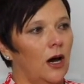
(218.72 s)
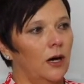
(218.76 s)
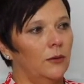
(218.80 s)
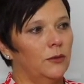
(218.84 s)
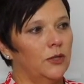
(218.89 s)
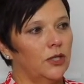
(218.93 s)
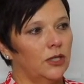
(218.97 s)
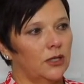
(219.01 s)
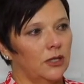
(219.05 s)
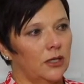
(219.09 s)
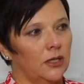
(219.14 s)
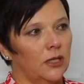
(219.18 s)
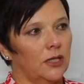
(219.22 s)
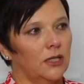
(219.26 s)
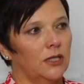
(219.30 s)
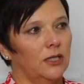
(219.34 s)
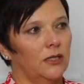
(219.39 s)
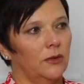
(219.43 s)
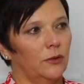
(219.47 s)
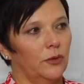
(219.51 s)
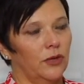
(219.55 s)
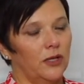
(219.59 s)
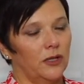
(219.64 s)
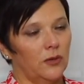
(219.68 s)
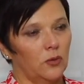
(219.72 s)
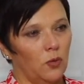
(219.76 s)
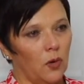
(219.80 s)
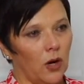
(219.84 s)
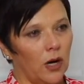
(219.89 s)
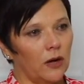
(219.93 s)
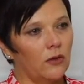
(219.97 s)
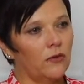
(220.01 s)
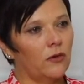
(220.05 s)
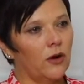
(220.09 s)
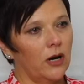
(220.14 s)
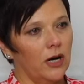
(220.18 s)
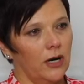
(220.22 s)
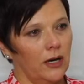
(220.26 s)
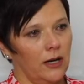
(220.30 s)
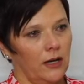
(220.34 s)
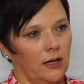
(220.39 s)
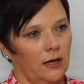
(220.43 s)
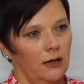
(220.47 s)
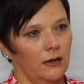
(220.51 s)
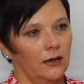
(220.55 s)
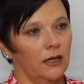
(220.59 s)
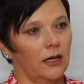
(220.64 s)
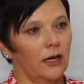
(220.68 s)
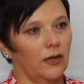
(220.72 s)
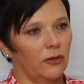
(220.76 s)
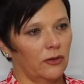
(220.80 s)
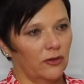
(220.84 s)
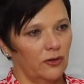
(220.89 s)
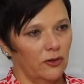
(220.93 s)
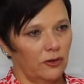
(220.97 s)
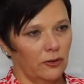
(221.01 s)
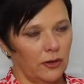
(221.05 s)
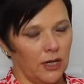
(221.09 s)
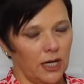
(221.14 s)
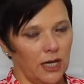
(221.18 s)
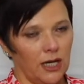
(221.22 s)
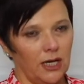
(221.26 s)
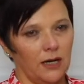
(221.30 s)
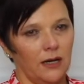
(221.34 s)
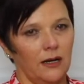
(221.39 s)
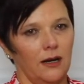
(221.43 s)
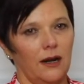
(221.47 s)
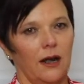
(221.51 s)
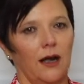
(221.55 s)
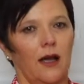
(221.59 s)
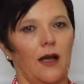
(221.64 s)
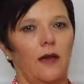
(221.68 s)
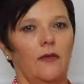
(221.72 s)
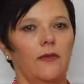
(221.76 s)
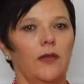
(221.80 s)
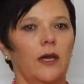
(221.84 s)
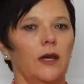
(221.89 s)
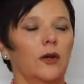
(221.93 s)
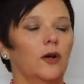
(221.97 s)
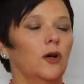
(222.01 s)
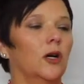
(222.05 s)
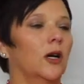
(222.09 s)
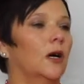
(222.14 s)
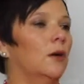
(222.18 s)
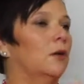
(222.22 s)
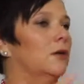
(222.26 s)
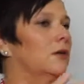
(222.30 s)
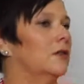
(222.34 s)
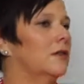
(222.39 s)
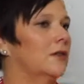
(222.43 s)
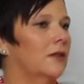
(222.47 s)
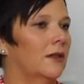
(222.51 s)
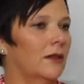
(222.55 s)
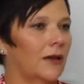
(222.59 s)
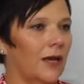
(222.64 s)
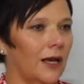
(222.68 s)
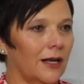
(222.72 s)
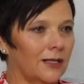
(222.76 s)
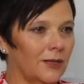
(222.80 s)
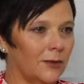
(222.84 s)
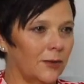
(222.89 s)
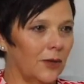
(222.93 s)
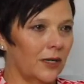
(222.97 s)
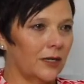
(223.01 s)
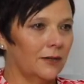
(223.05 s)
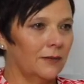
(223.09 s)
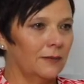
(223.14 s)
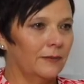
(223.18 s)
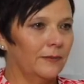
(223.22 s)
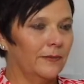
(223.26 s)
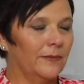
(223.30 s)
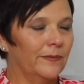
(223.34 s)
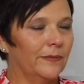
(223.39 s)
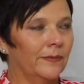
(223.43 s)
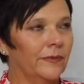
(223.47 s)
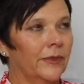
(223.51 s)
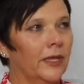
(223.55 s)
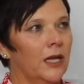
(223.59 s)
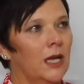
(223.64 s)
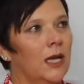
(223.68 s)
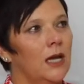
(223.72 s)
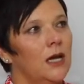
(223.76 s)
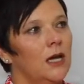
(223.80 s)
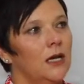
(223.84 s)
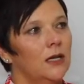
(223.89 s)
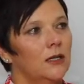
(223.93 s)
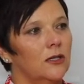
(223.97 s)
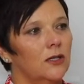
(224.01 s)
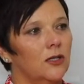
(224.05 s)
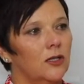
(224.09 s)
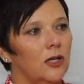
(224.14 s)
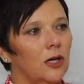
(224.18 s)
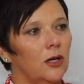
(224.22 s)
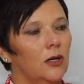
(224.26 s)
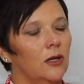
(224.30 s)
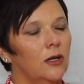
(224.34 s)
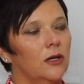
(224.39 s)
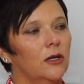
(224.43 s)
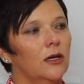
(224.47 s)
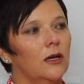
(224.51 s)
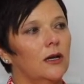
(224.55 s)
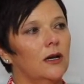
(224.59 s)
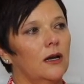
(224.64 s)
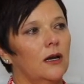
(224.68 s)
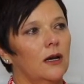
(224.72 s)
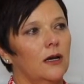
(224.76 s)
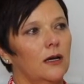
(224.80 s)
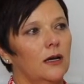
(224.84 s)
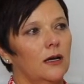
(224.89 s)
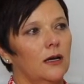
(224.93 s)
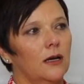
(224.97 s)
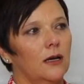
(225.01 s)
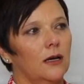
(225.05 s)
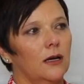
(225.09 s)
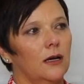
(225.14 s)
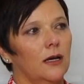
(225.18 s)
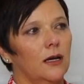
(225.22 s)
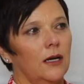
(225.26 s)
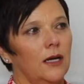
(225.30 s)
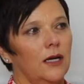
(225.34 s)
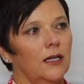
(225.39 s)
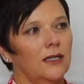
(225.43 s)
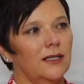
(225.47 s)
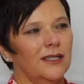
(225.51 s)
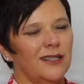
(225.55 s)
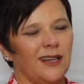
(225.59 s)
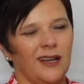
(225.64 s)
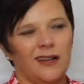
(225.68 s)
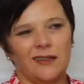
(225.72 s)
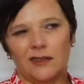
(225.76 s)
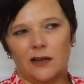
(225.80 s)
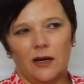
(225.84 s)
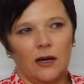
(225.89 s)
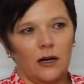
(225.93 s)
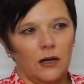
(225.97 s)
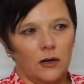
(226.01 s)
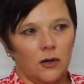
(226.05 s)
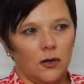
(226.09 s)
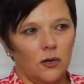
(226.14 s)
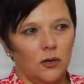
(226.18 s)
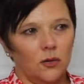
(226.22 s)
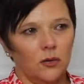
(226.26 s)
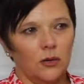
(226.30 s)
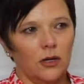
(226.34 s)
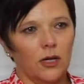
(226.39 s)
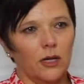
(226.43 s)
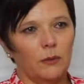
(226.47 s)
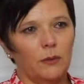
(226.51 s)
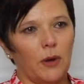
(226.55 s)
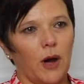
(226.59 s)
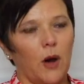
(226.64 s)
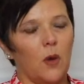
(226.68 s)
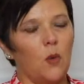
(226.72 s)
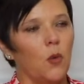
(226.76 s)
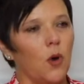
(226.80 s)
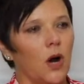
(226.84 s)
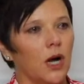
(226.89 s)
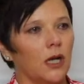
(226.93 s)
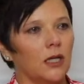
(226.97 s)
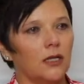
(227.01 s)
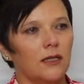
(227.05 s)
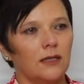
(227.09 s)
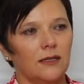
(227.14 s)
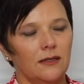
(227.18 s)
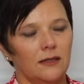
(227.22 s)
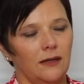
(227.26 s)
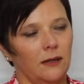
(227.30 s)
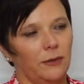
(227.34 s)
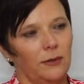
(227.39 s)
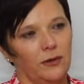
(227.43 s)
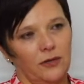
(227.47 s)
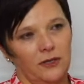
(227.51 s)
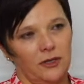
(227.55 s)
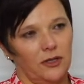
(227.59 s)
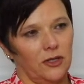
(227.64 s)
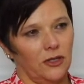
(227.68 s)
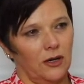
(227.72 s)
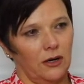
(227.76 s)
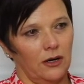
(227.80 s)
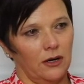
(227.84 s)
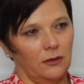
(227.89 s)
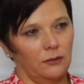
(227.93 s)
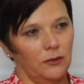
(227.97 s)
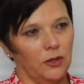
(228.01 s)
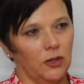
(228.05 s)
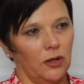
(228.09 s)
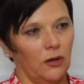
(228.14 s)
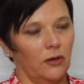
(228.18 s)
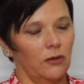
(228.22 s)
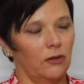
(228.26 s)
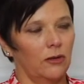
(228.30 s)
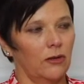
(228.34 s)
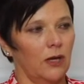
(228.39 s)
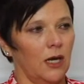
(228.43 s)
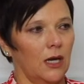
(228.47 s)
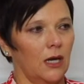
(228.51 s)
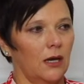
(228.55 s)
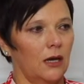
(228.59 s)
I'm just going to deal with this one right now, get through it, and then I'll go on to the next one. So it sounds kind of corny, but one step at a time. Don't